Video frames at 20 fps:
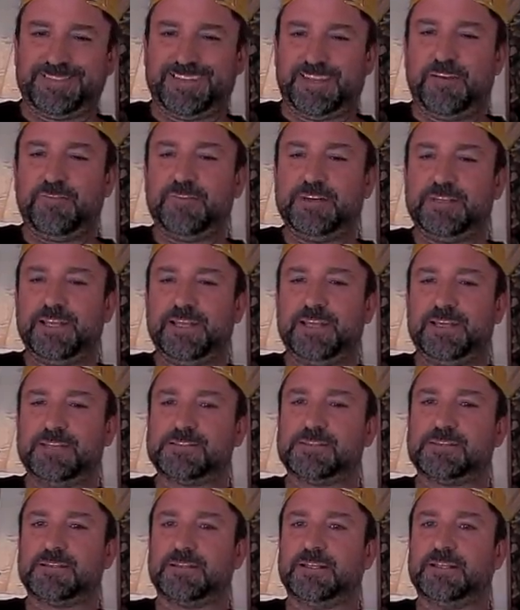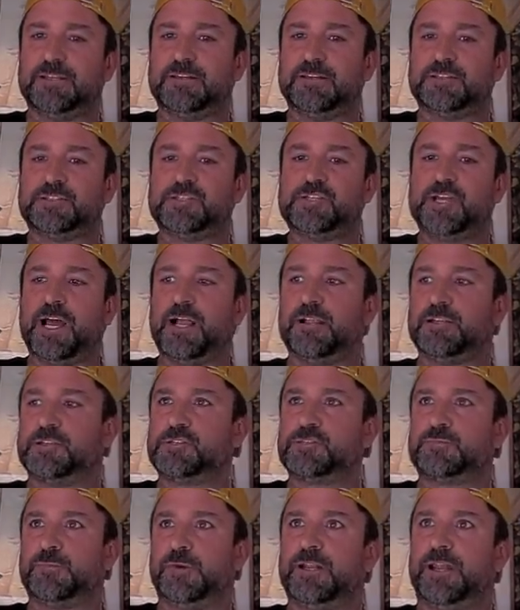everything is a little
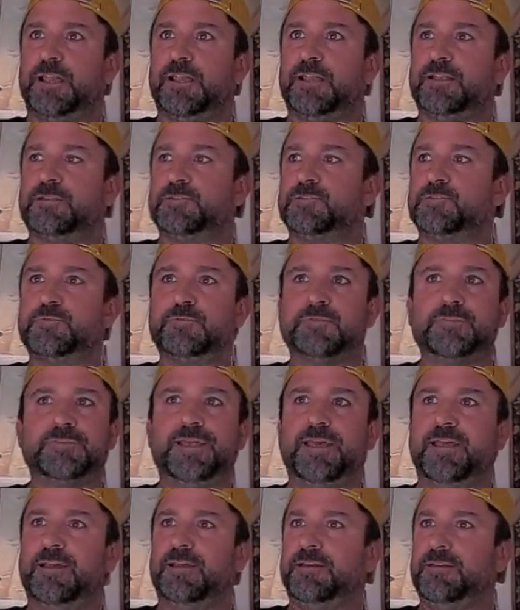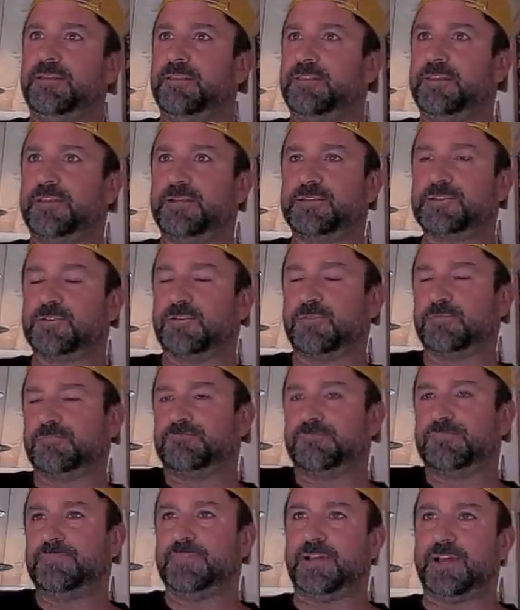challenge, but I can do anything. So
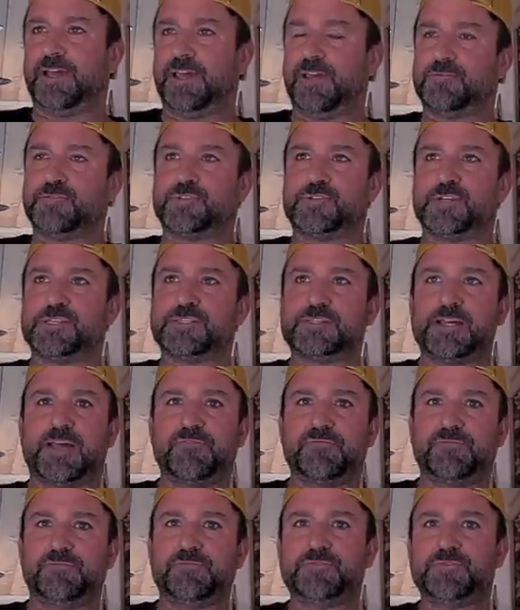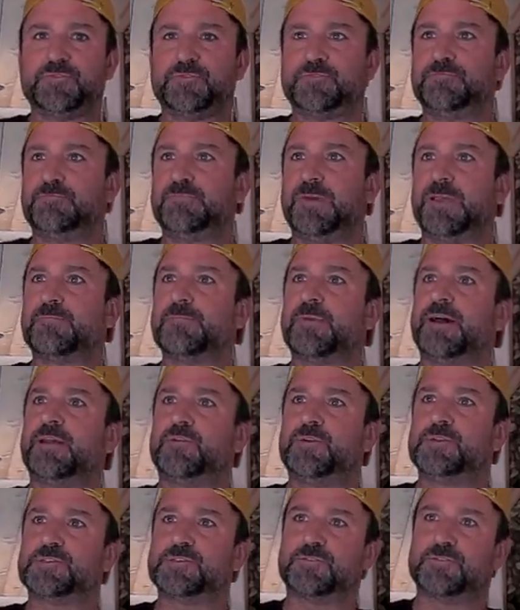I have to make my
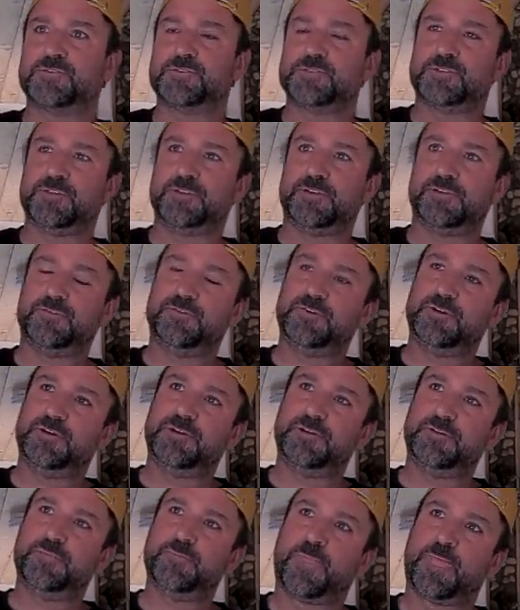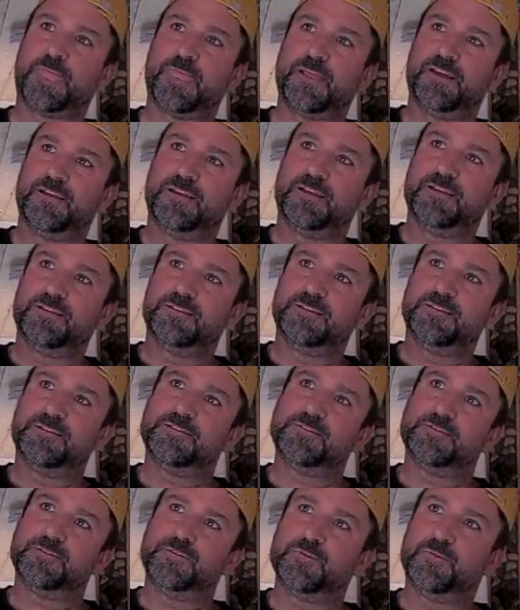research, to
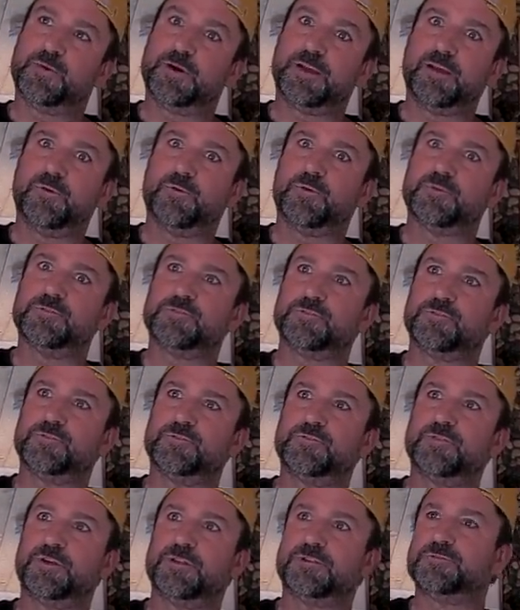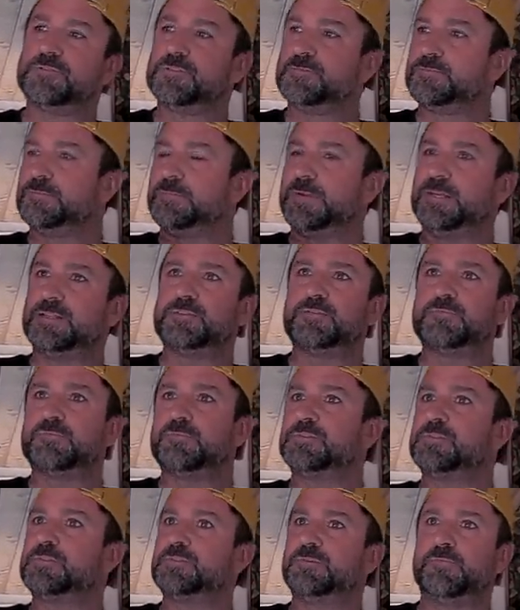do what I want to do and speak
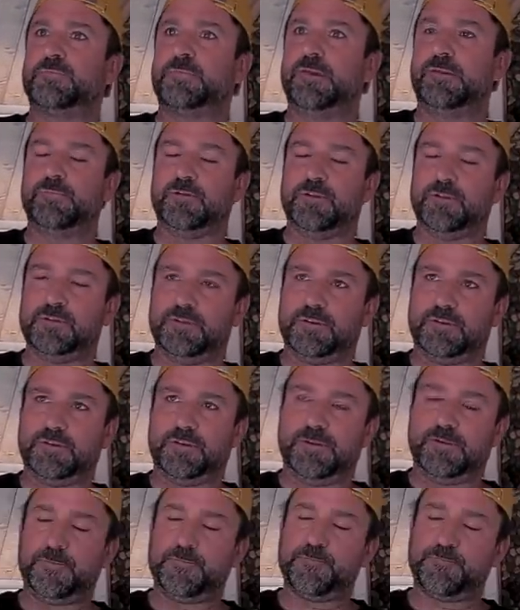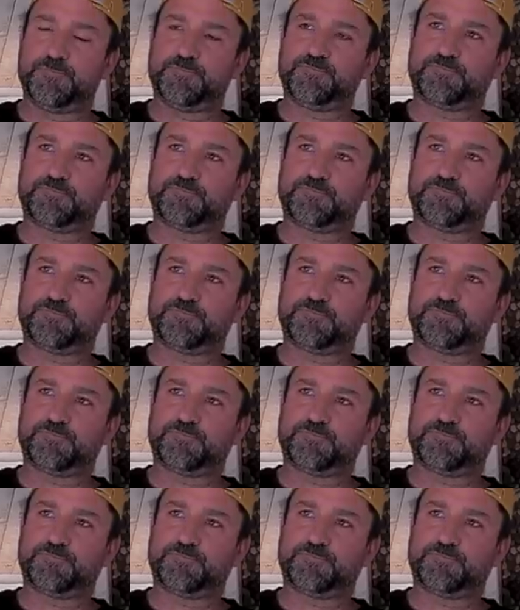to people. And